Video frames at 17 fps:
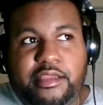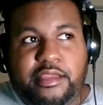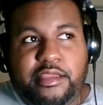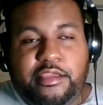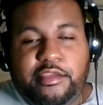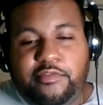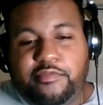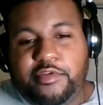
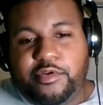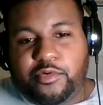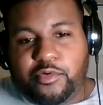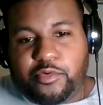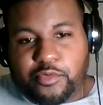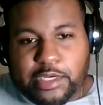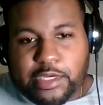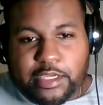even
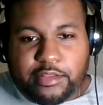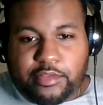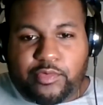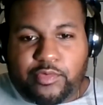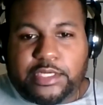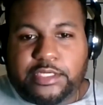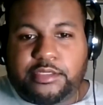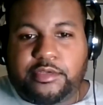though like the
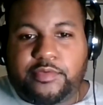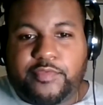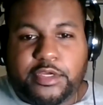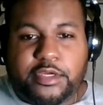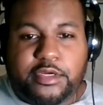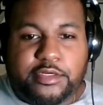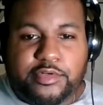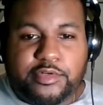rest of the
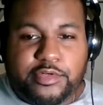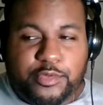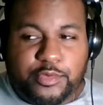country